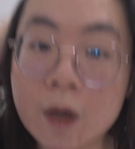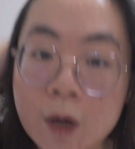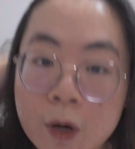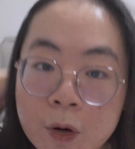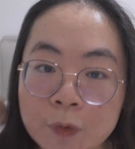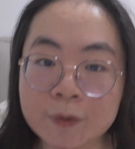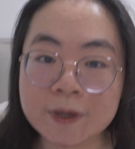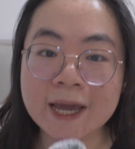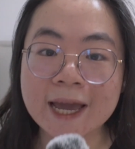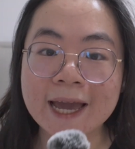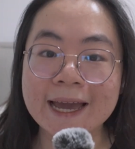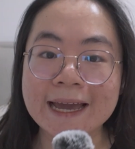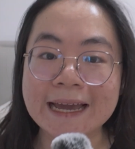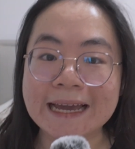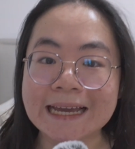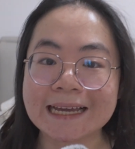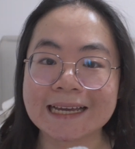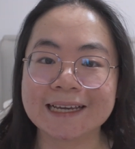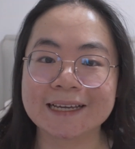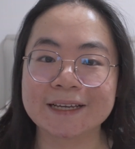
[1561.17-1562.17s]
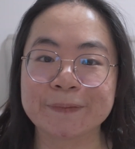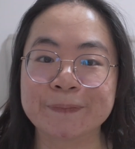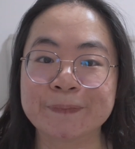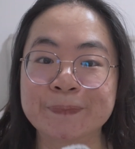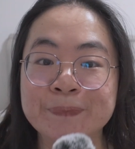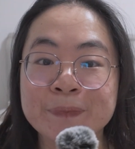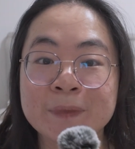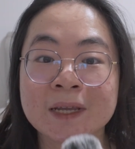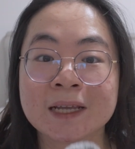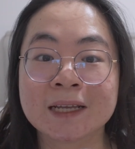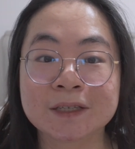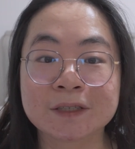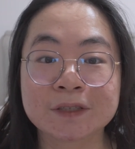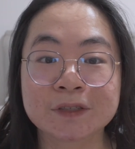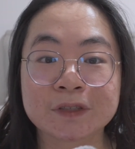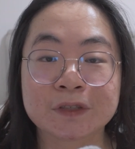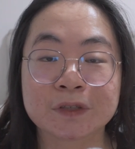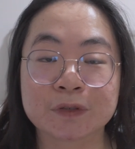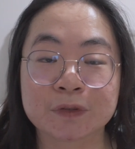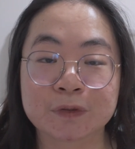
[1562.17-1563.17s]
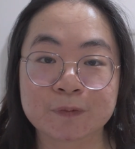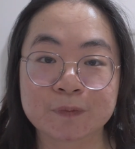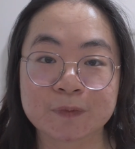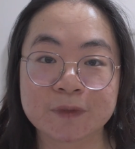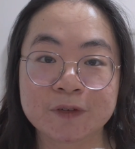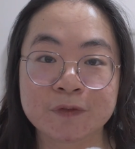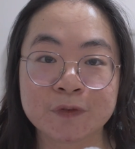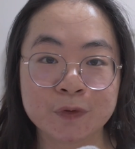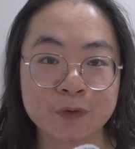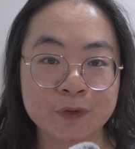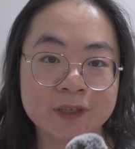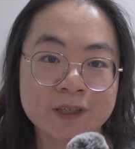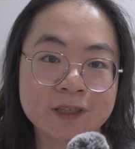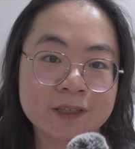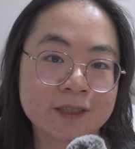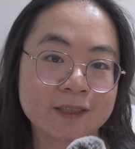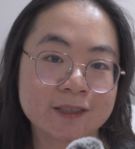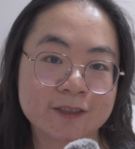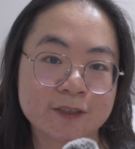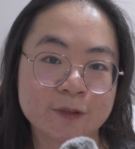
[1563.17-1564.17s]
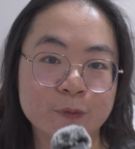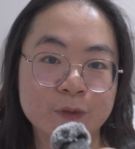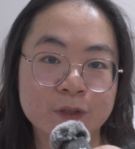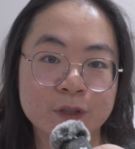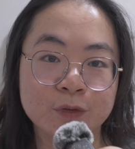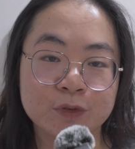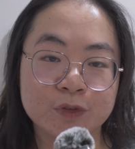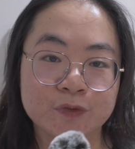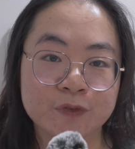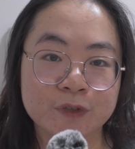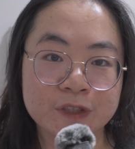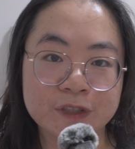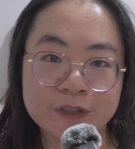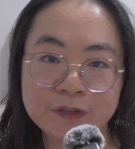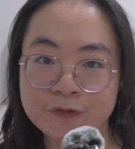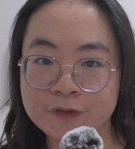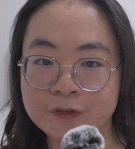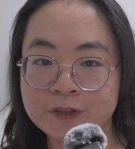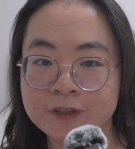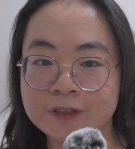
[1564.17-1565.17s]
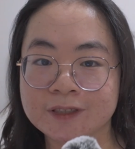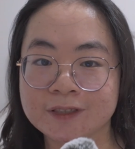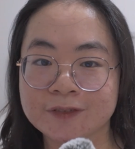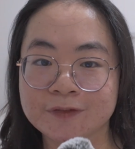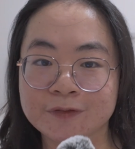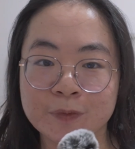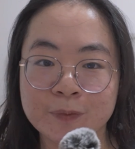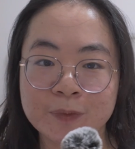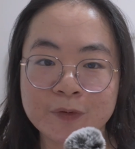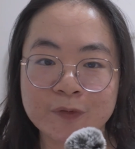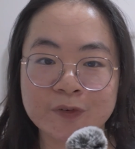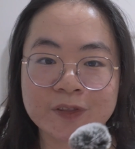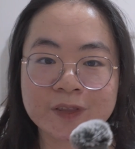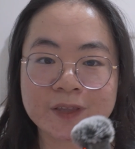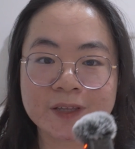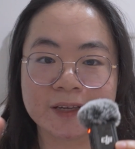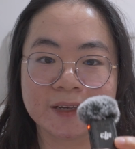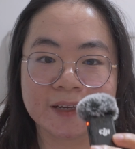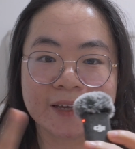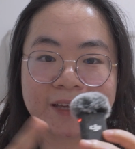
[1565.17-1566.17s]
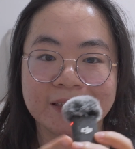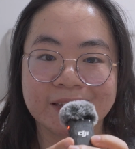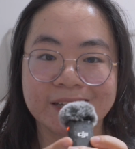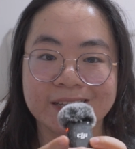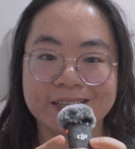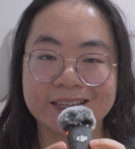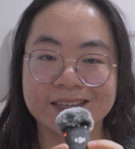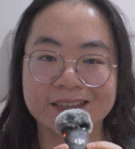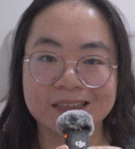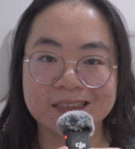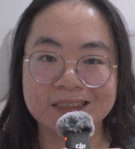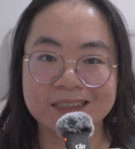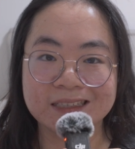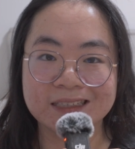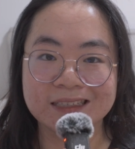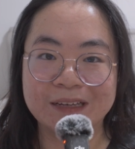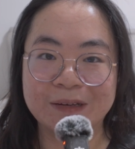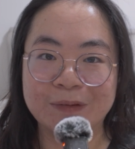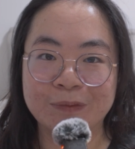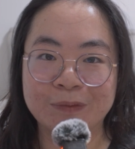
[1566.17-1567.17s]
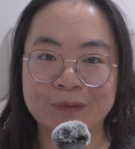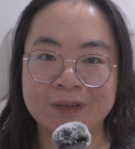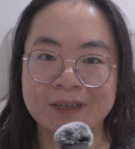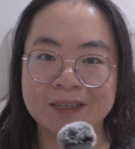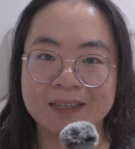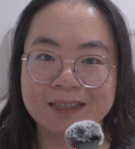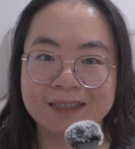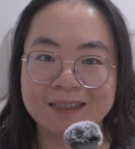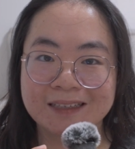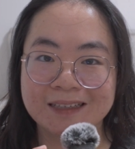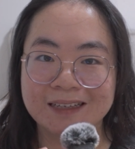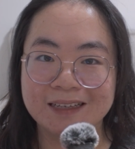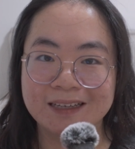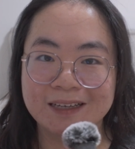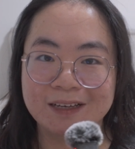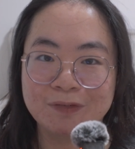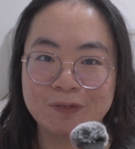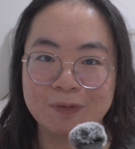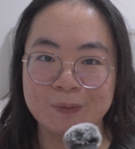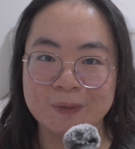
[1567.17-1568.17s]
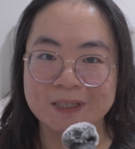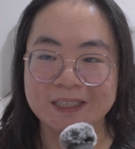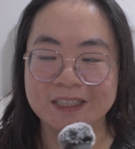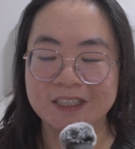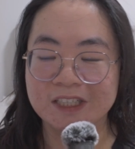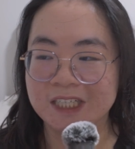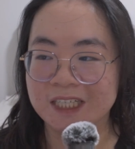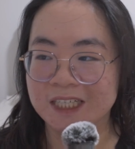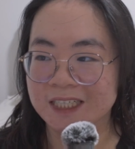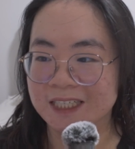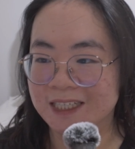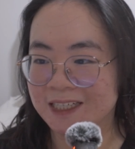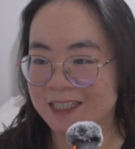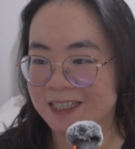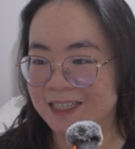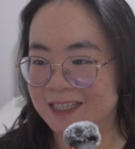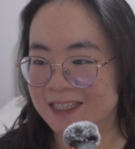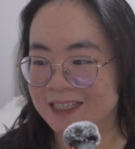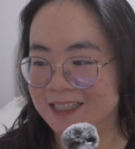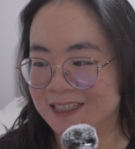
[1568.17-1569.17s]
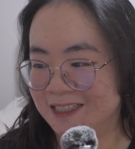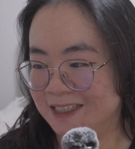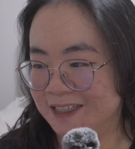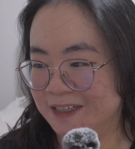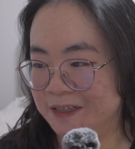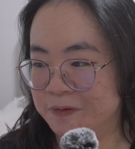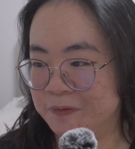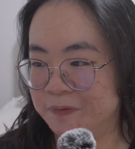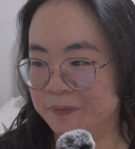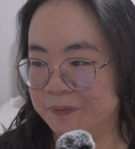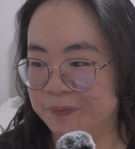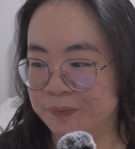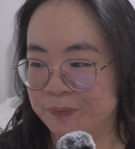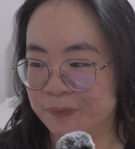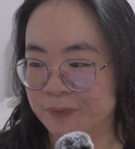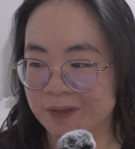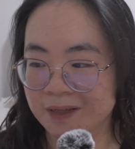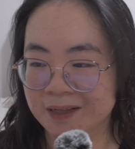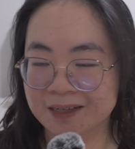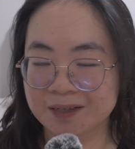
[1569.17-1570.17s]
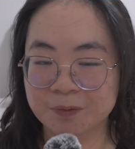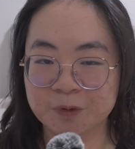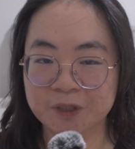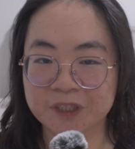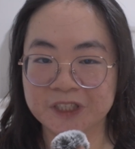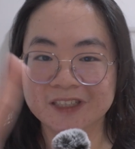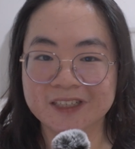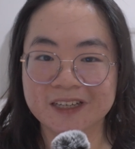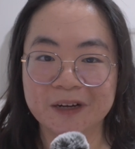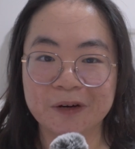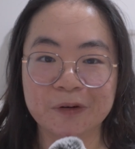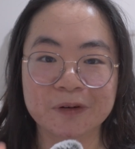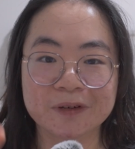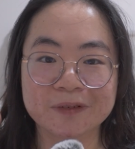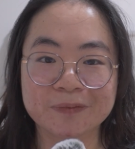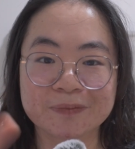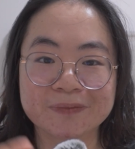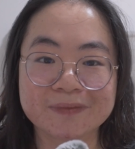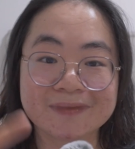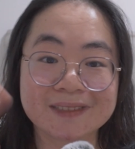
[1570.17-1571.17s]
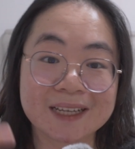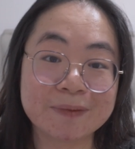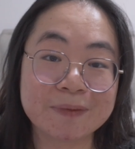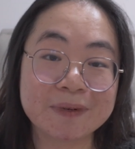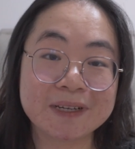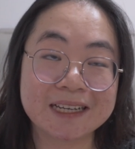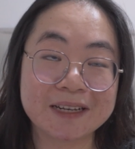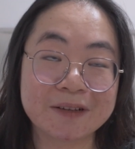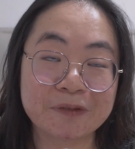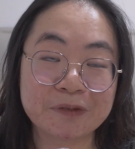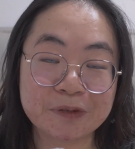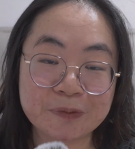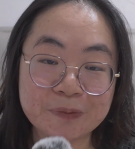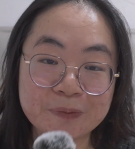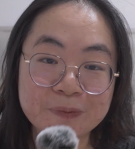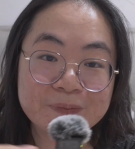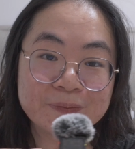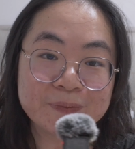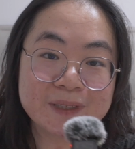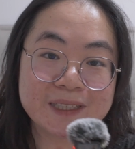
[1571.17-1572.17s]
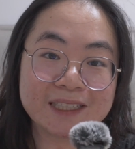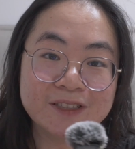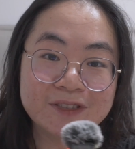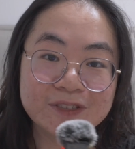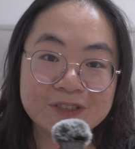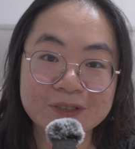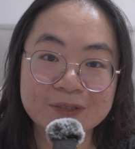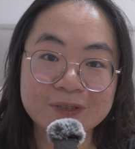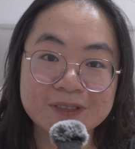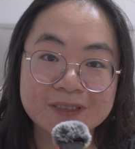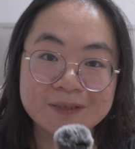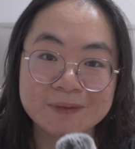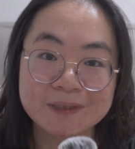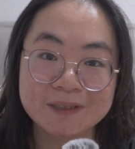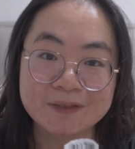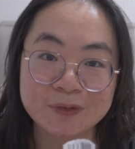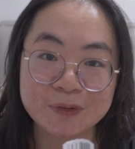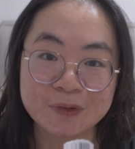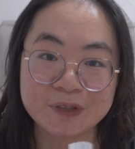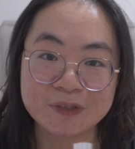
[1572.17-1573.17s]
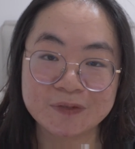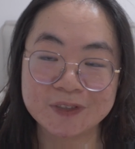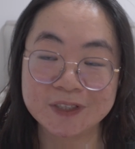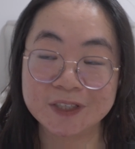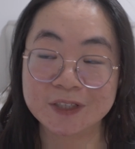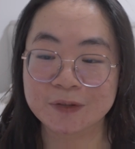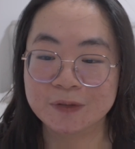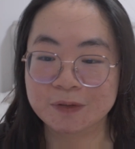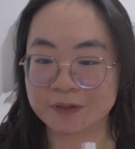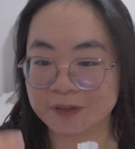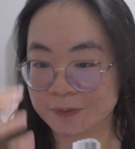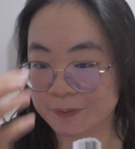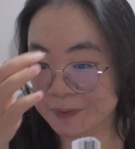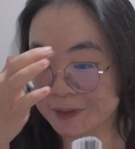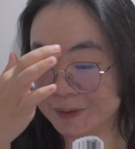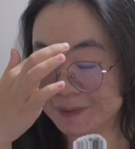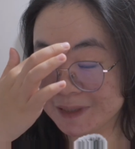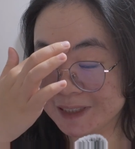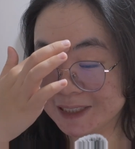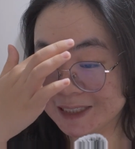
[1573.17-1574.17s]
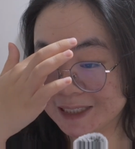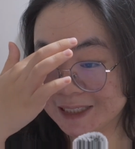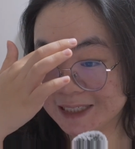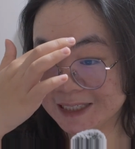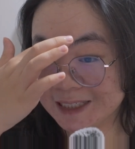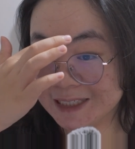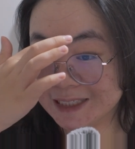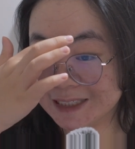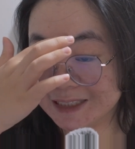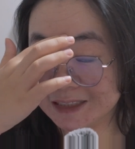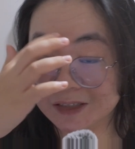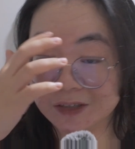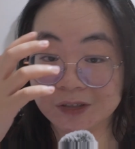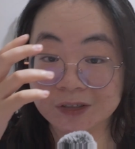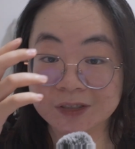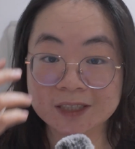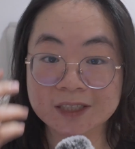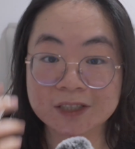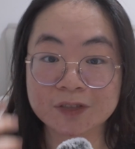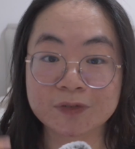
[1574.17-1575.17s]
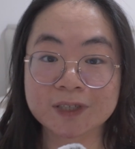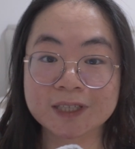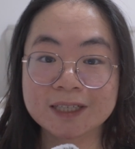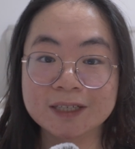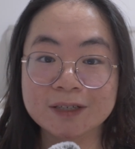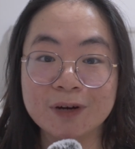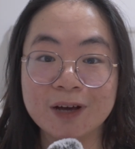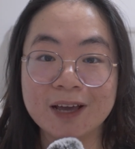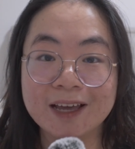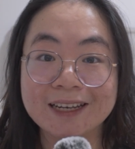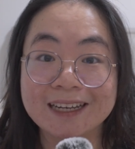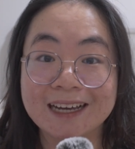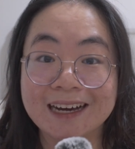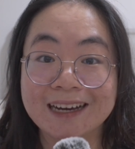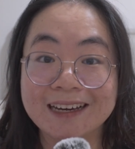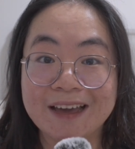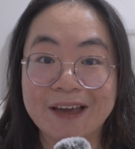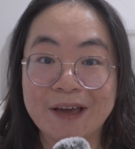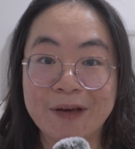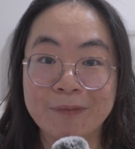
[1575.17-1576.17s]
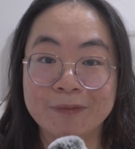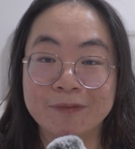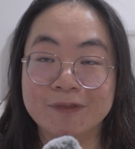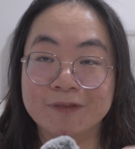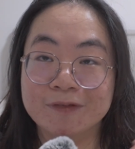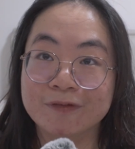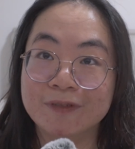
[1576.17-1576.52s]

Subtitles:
Okay, so if you think that something looks very different from everything, and that yes, I am having my DJI, which I mean, it will be introduced in my future videos, but basically it's August right now and I am